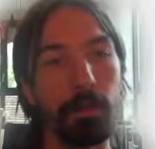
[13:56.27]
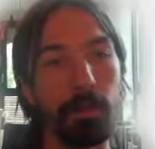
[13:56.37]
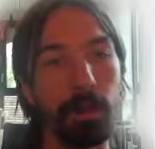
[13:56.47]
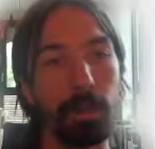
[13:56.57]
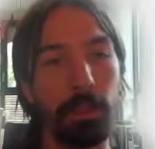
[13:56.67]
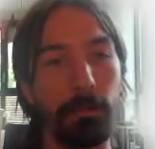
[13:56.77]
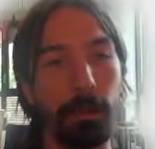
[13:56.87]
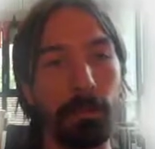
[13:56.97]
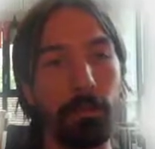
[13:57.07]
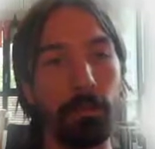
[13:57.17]
and then if I
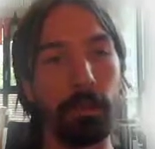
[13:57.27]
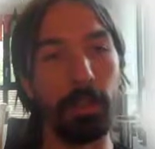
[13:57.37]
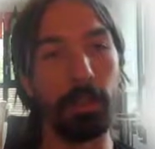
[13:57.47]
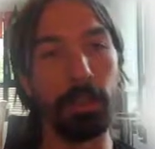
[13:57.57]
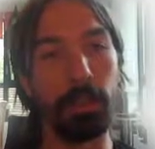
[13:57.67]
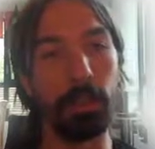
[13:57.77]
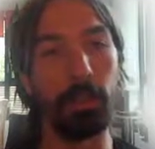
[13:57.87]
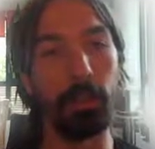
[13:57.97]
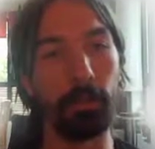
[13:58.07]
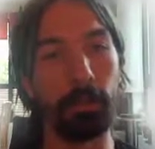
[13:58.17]
go in the
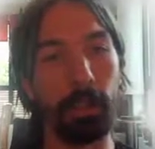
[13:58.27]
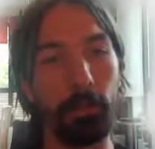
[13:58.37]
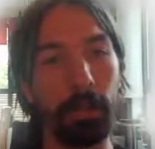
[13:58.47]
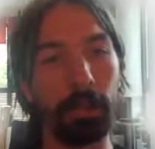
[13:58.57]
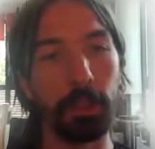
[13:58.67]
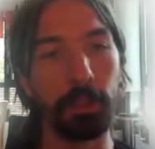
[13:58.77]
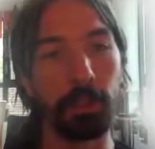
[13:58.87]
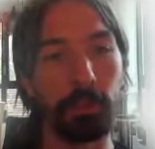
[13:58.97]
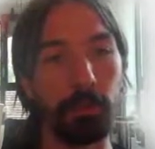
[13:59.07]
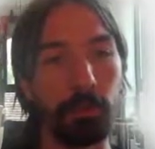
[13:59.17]
other
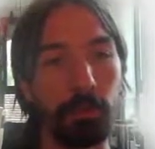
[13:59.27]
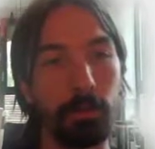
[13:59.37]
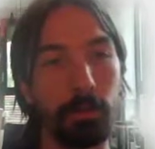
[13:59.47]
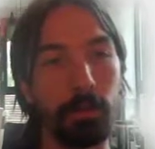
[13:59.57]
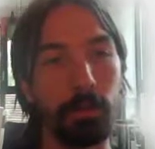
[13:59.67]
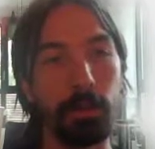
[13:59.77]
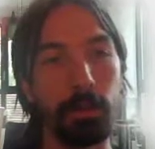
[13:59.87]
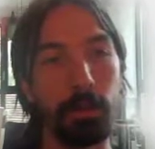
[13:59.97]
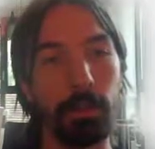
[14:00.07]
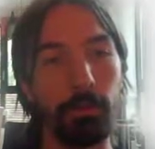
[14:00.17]
direction
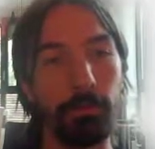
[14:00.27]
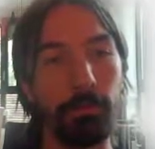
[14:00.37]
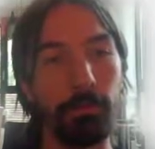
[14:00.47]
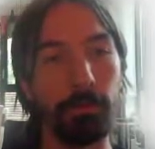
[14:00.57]
if